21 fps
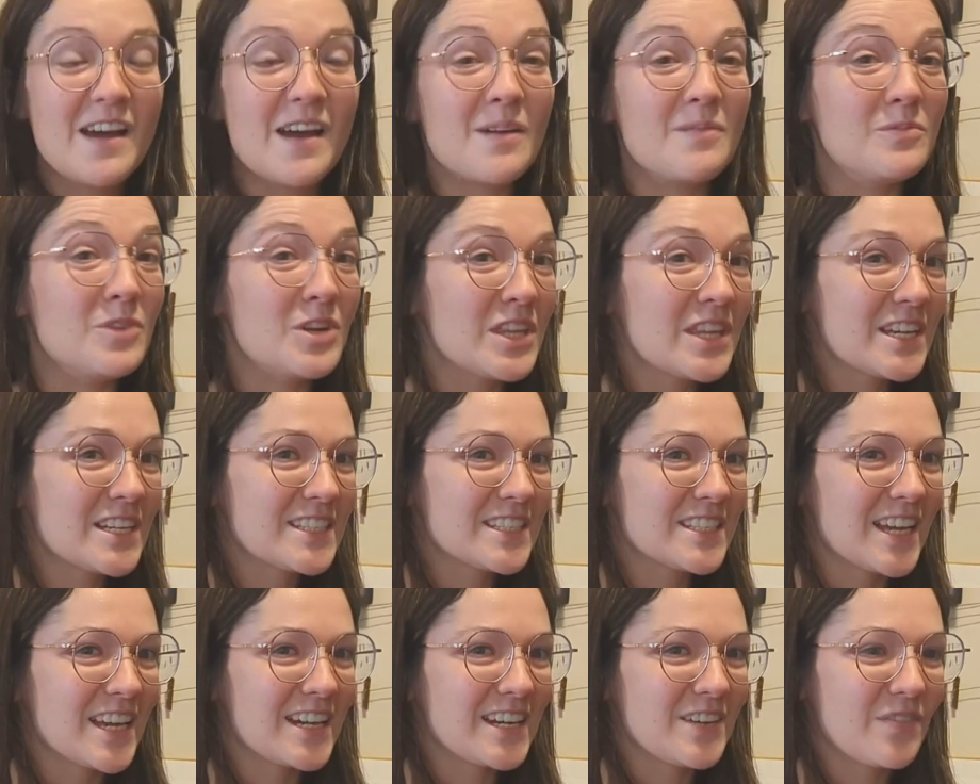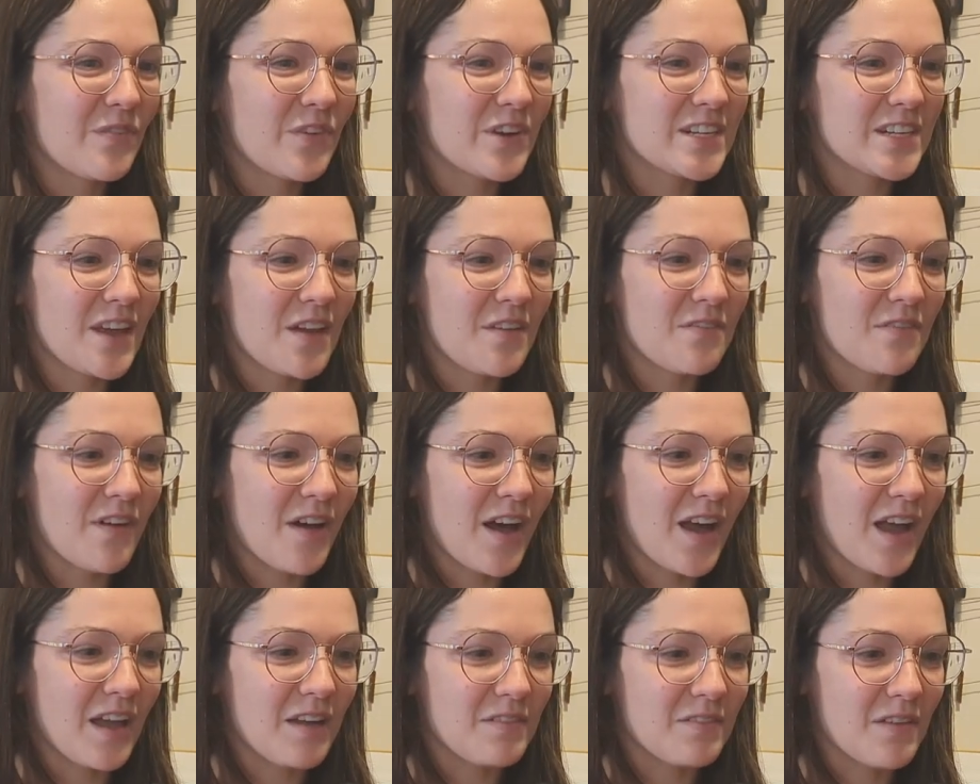I'm really excited for day
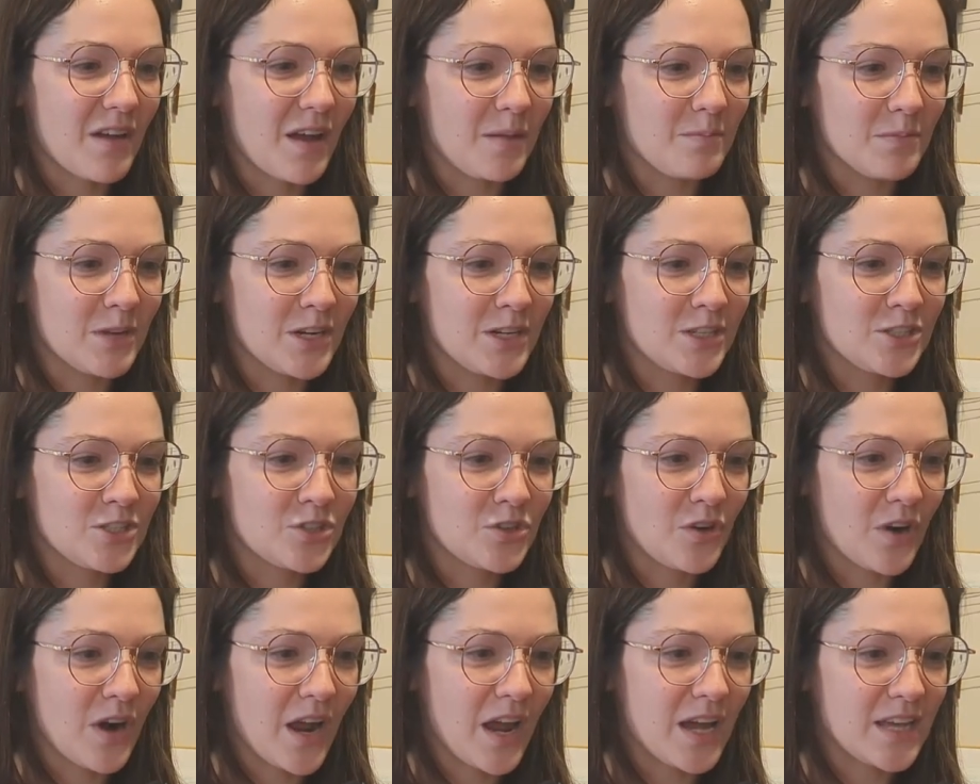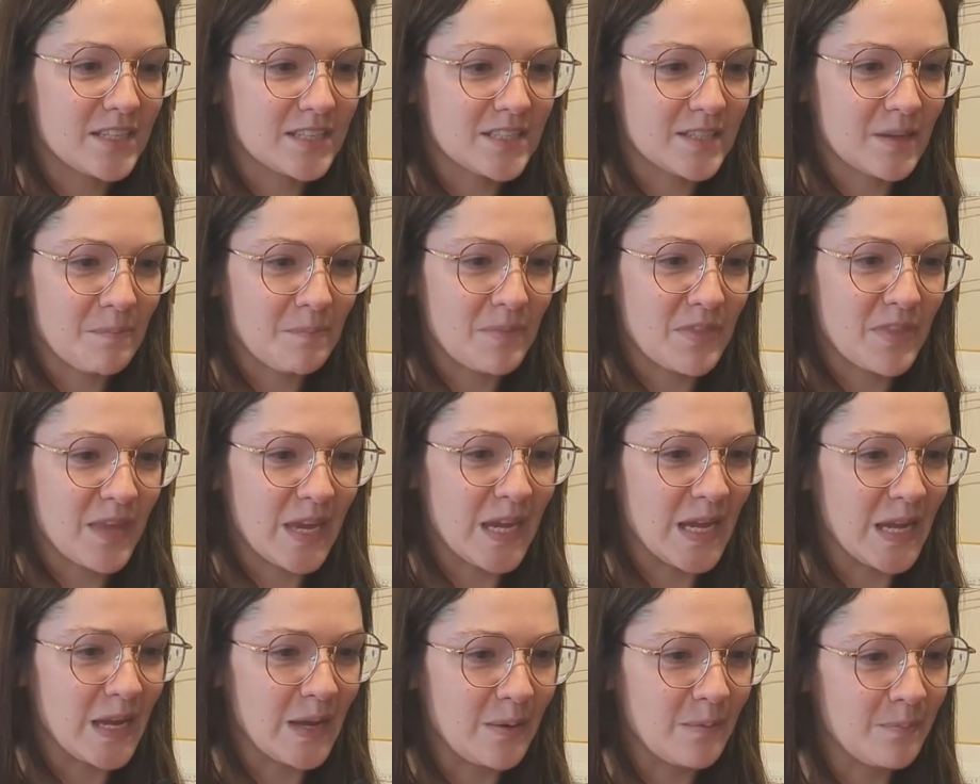5. I'm gonna try
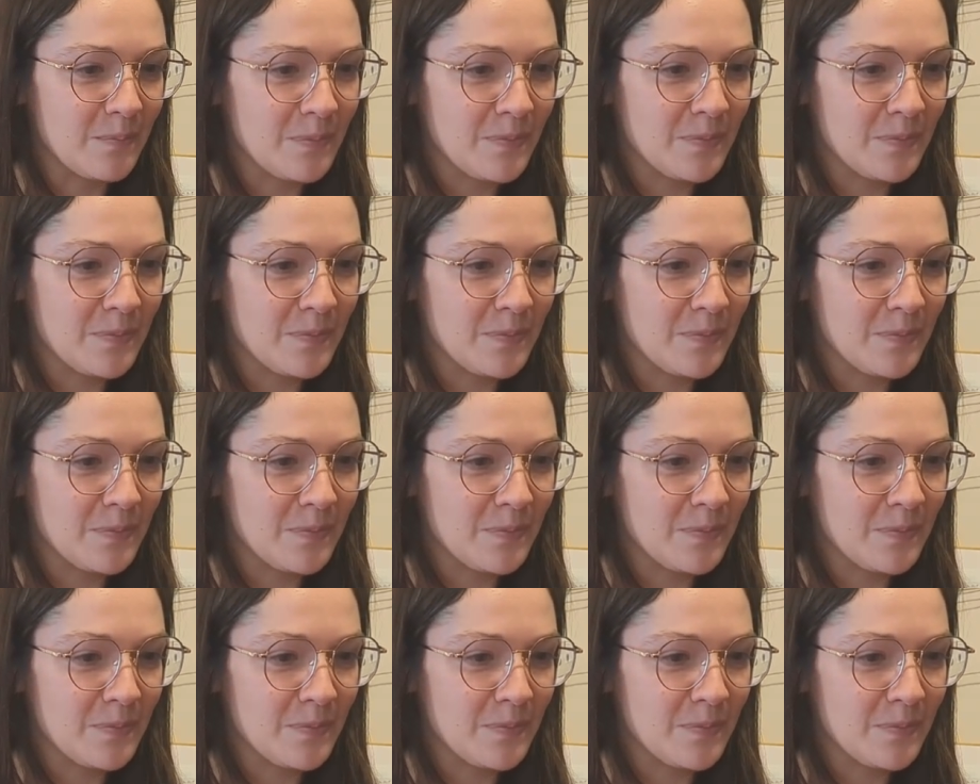something